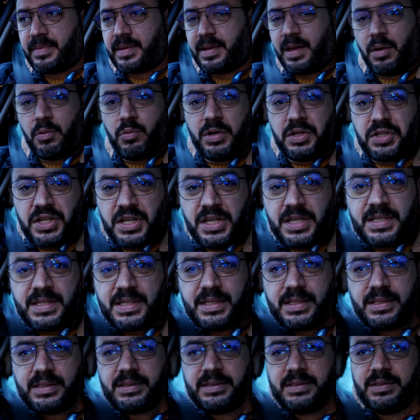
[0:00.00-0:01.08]
which is
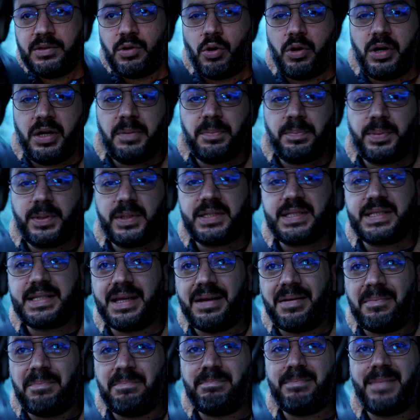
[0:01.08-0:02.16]
Olympus
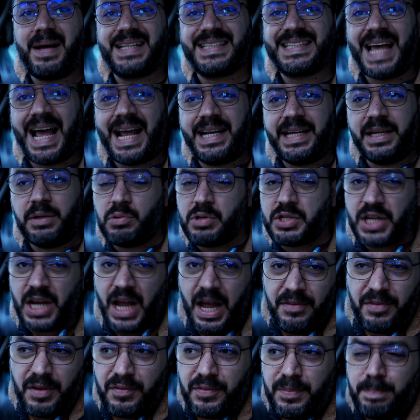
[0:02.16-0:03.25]
Matani, which I
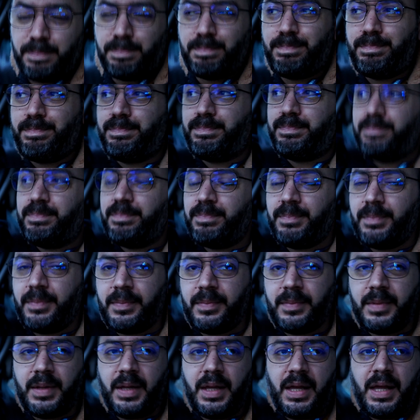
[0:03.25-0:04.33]
have a
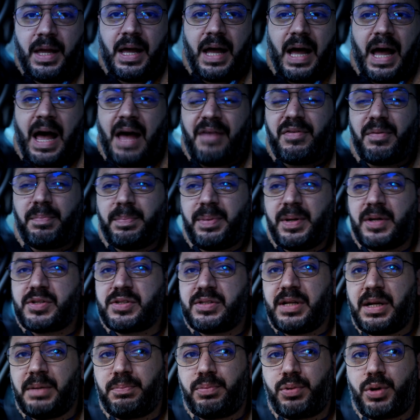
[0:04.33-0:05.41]
I have a
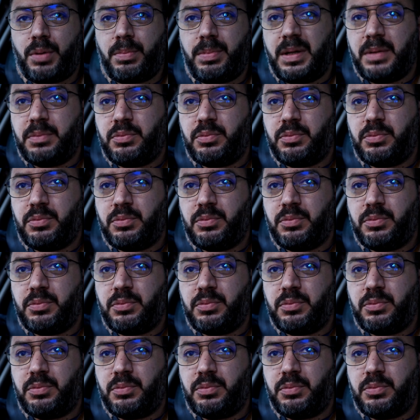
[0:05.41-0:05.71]
personal problem